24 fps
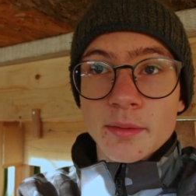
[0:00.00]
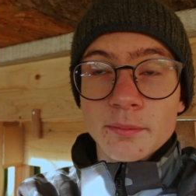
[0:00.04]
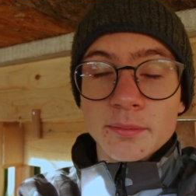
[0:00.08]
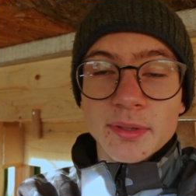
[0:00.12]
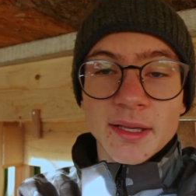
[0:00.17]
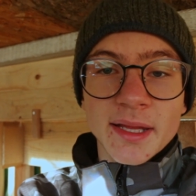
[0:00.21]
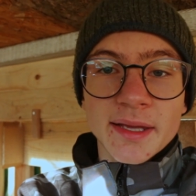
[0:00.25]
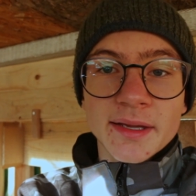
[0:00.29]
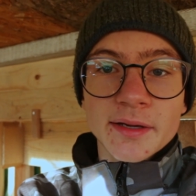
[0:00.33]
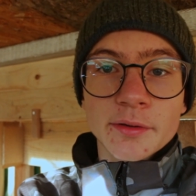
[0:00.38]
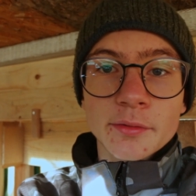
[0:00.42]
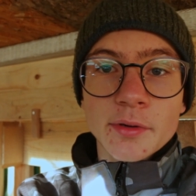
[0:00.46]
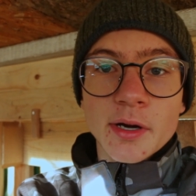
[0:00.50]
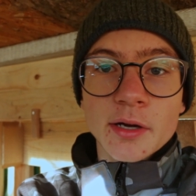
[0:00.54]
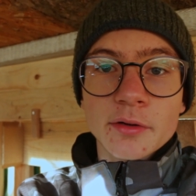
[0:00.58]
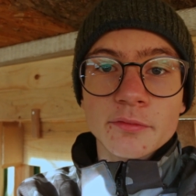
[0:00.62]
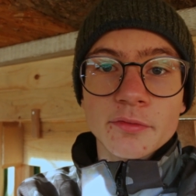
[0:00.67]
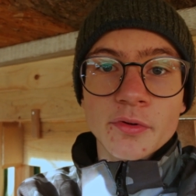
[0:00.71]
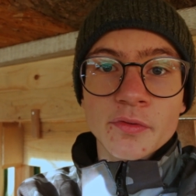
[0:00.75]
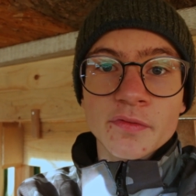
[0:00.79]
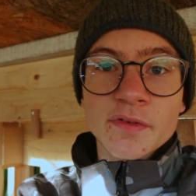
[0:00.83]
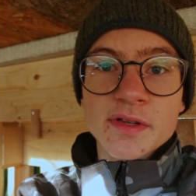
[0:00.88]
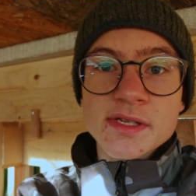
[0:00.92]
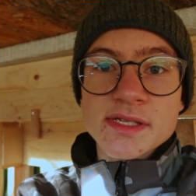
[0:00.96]
playing
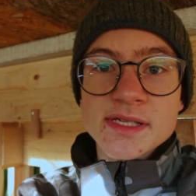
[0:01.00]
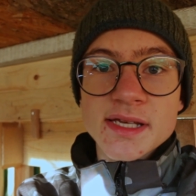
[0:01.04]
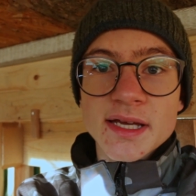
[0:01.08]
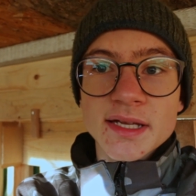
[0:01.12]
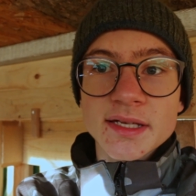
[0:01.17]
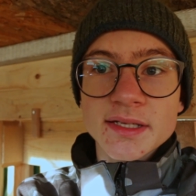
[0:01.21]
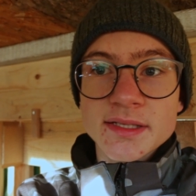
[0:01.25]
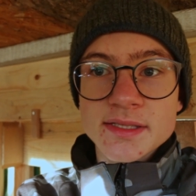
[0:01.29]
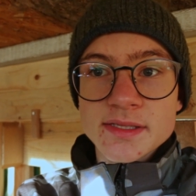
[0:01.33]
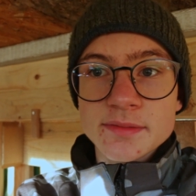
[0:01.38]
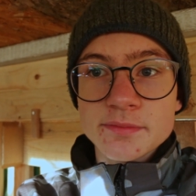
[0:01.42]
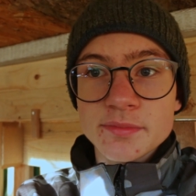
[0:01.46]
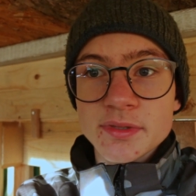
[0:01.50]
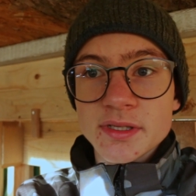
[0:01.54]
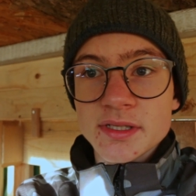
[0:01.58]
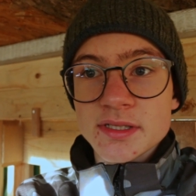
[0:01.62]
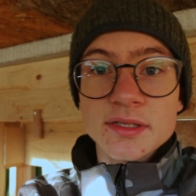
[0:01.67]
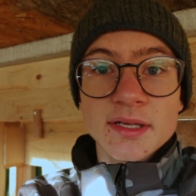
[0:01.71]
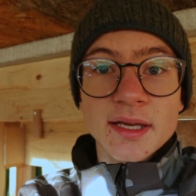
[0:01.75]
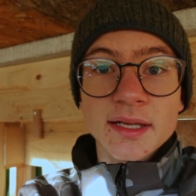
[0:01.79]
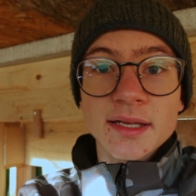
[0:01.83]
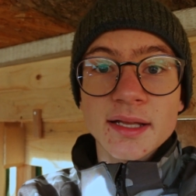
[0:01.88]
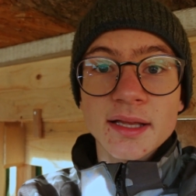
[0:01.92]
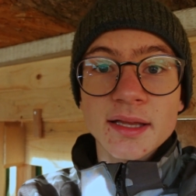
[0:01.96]
around with the settings a bit
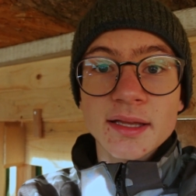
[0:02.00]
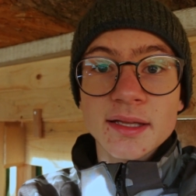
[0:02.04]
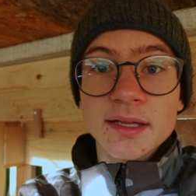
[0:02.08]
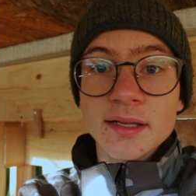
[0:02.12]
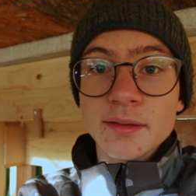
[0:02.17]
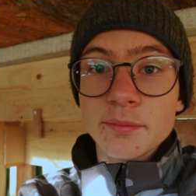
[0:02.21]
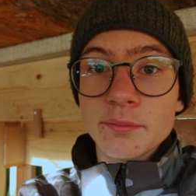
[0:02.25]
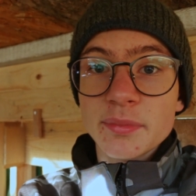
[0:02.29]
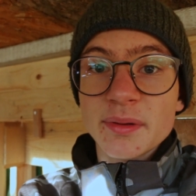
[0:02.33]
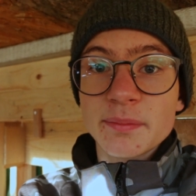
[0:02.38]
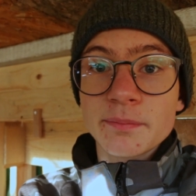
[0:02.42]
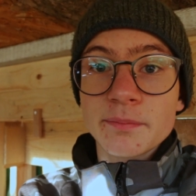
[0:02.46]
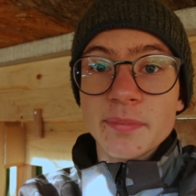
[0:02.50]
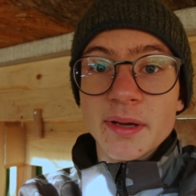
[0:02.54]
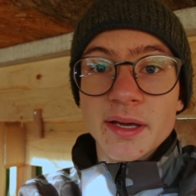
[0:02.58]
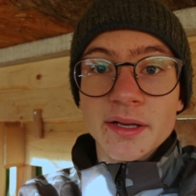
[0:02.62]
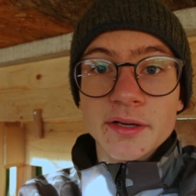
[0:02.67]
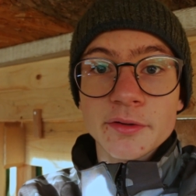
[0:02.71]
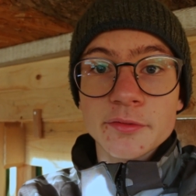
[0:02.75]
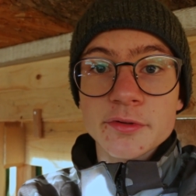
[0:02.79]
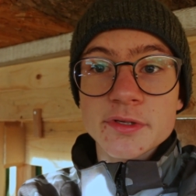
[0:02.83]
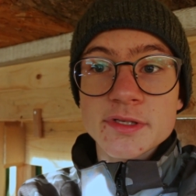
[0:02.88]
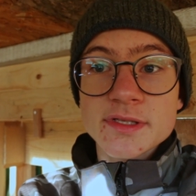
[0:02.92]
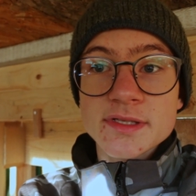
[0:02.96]
to get a little bit
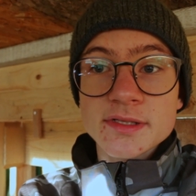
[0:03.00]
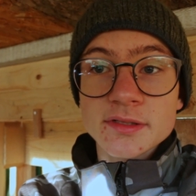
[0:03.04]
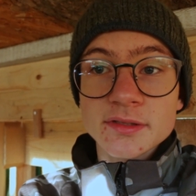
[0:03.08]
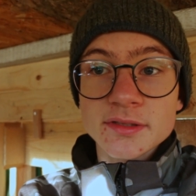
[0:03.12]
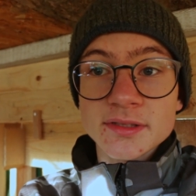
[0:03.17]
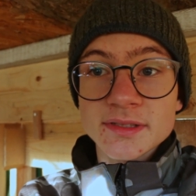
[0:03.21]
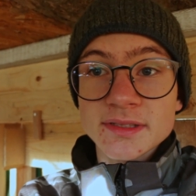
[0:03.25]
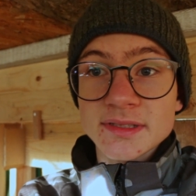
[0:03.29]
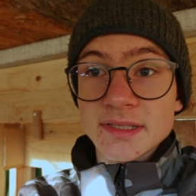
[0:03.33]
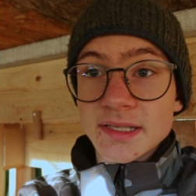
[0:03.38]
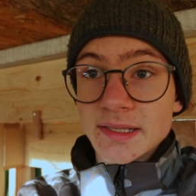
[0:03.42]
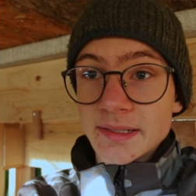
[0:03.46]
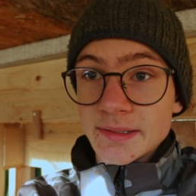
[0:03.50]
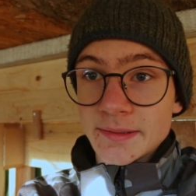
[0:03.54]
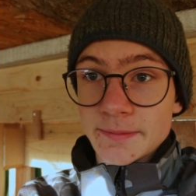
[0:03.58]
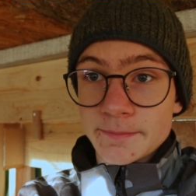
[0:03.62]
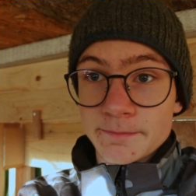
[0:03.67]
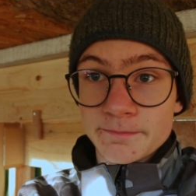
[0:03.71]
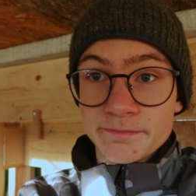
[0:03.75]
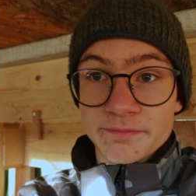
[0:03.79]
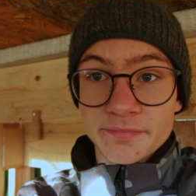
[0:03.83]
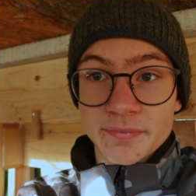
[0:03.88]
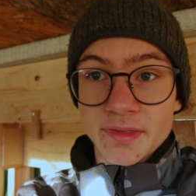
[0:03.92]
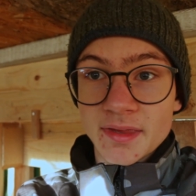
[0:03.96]
better result,
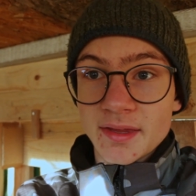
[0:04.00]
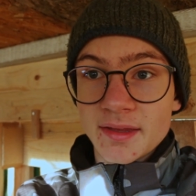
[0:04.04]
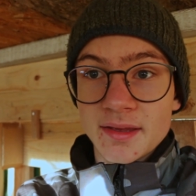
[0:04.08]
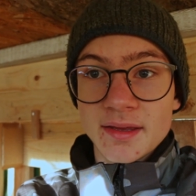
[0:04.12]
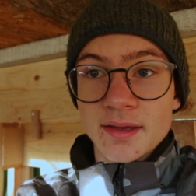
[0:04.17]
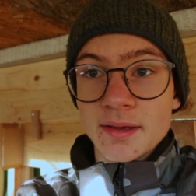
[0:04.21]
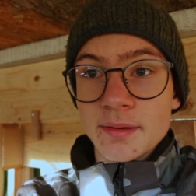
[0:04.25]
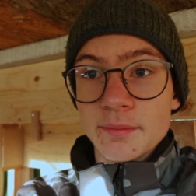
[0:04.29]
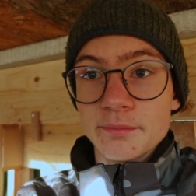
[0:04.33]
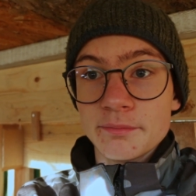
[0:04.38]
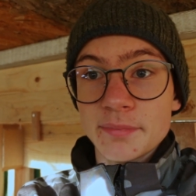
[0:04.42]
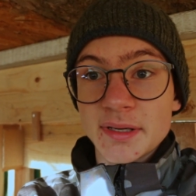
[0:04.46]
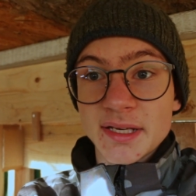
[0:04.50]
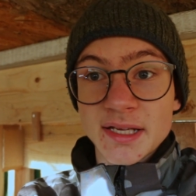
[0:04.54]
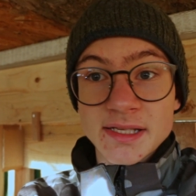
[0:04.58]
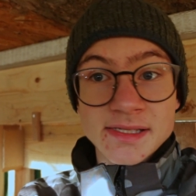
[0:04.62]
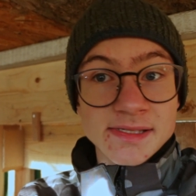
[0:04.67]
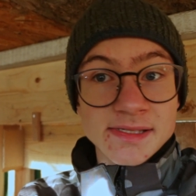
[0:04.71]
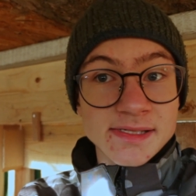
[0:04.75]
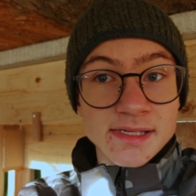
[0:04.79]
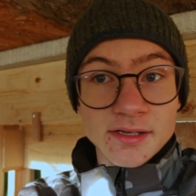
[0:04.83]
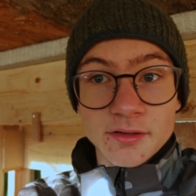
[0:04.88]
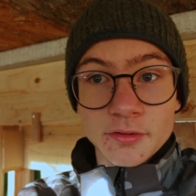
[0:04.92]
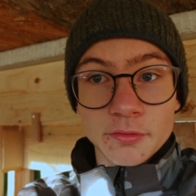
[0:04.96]
but
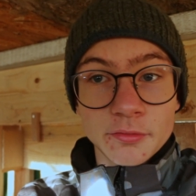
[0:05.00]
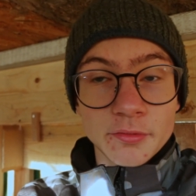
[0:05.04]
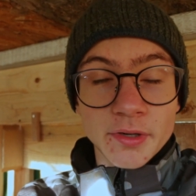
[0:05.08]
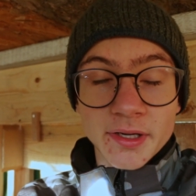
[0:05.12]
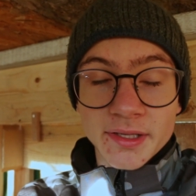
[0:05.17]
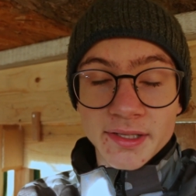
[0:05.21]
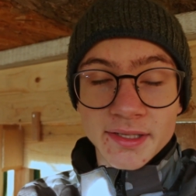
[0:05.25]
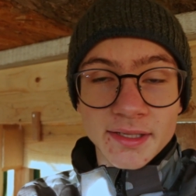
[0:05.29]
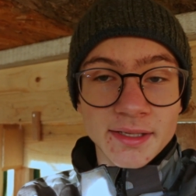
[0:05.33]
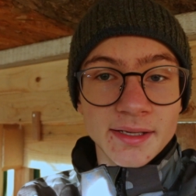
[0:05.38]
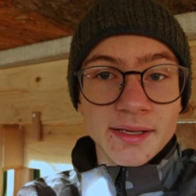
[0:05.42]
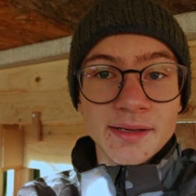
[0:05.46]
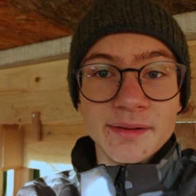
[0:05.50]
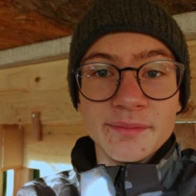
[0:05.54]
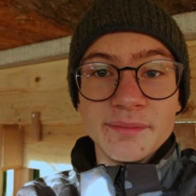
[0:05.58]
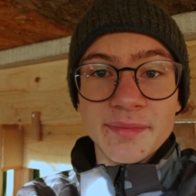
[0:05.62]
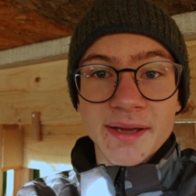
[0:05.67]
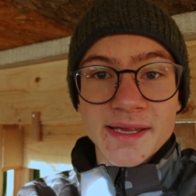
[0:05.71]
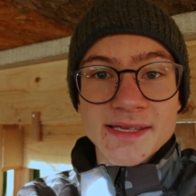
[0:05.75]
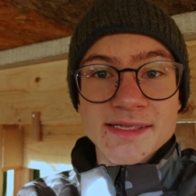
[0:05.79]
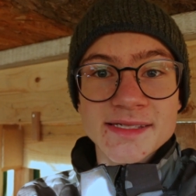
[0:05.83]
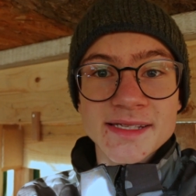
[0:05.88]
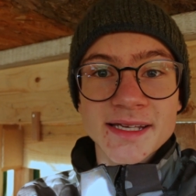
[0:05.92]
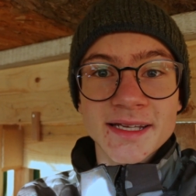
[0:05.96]
that's already
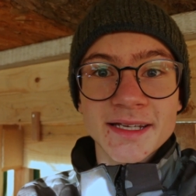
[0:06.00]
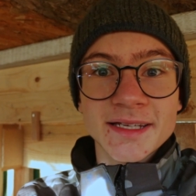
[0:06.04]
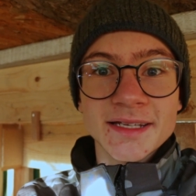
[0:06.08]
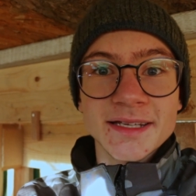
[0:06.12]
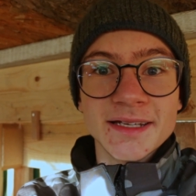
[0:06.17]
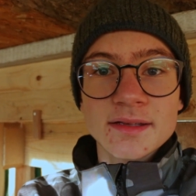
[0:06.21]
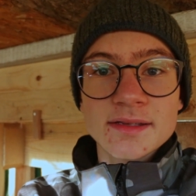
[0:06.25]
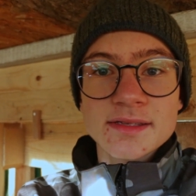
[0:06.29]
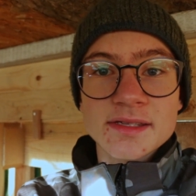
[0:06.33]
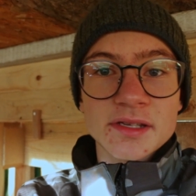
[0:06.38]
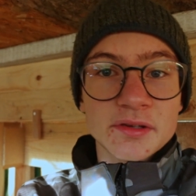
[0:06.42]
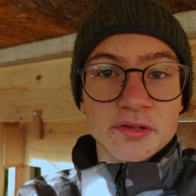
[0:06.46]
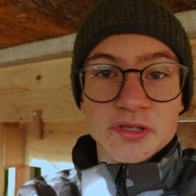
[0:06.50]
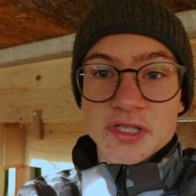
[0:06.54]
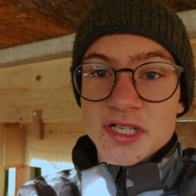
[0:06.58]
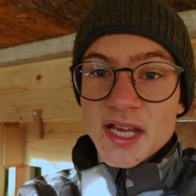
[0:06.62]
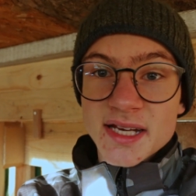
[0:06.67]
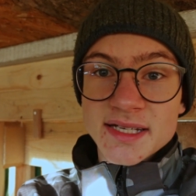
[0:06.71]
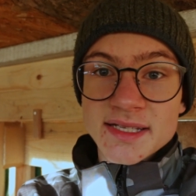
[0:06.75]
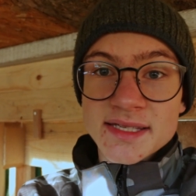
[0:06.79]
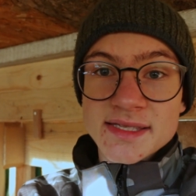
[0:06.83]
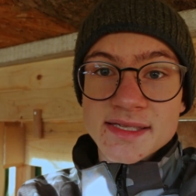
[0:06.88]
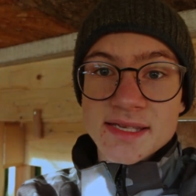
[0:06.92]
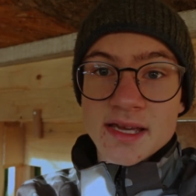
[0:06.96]
amazing, so
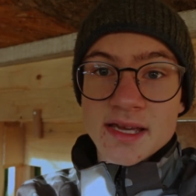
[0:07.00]
check this